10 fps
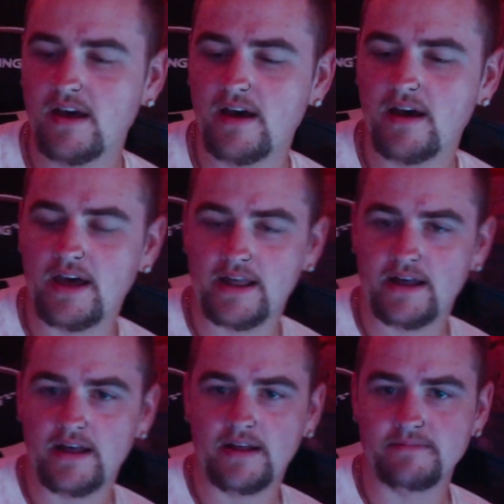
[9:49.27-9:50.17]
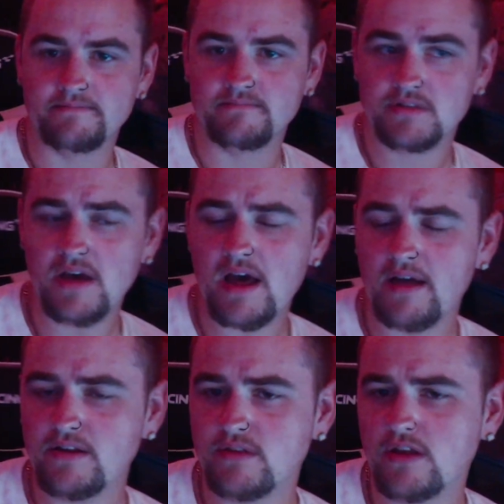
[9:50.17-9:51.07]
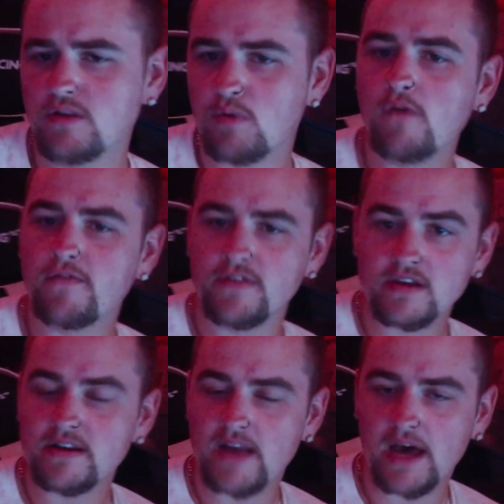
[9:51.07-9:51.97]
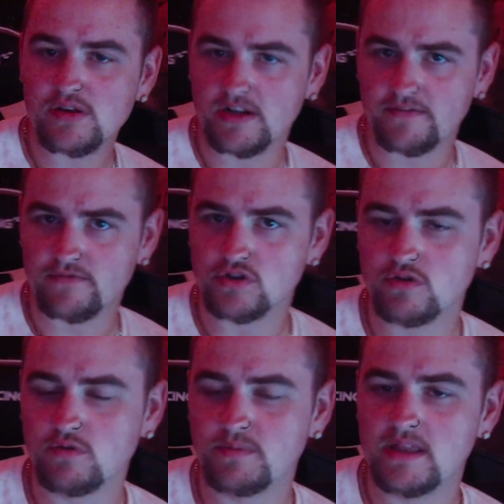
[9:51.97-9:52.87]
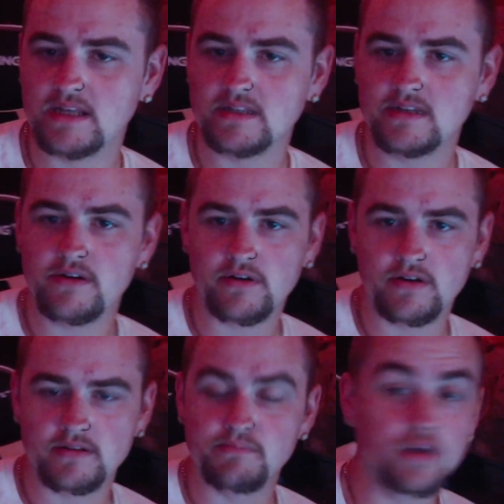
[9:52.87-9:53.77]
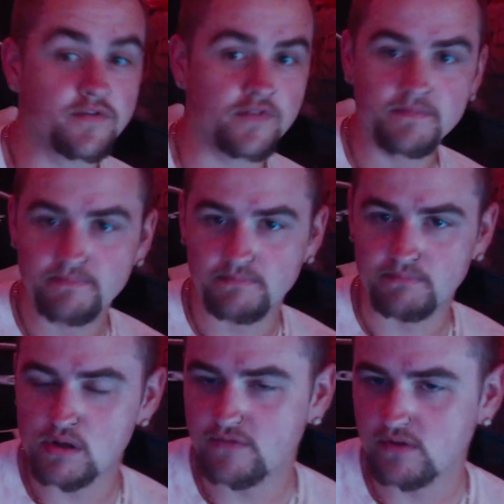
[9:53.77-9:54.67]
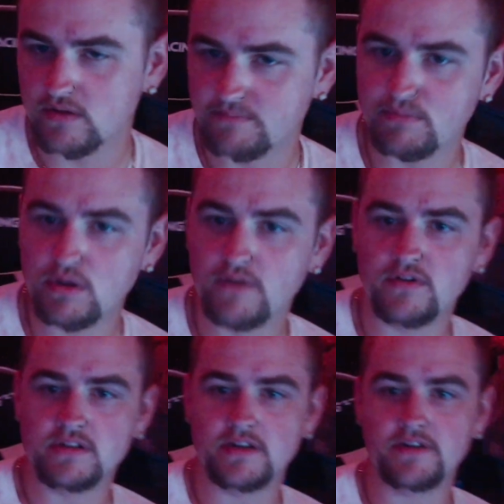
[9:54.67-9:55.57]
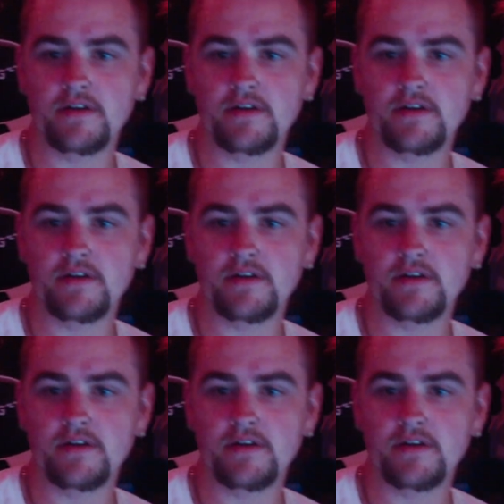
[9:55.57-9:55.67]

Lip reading: And so yeah, another pro for the 9th gen for sure would be the interior. It's beautiful, beautiful, beautiful interior.